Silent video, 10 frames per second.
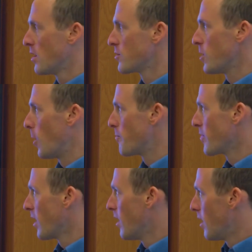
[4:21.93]
So,
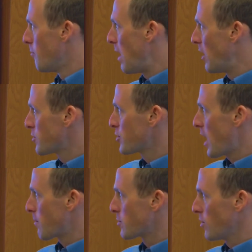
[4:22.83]
balancer
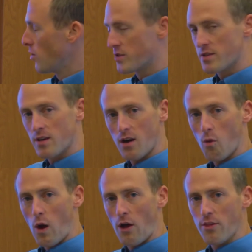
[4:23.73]
shop results, a
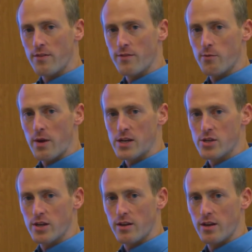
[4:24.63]
wealth of
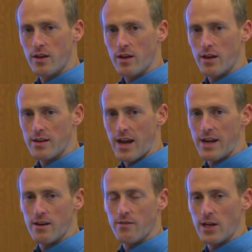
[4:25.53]
information and
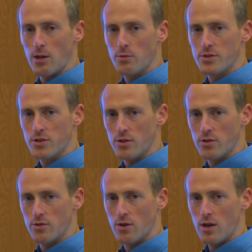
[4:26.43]
data available to
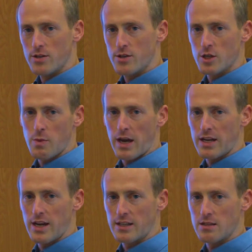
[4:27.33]
you just by
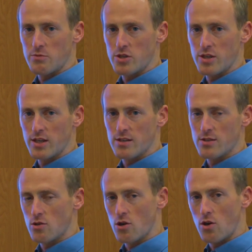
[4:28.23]
connecting the machines.
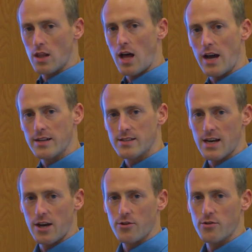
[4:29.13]
You can go online and see
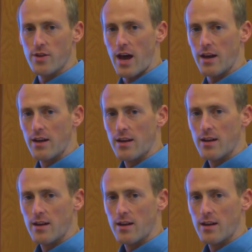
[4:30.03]
how to do that.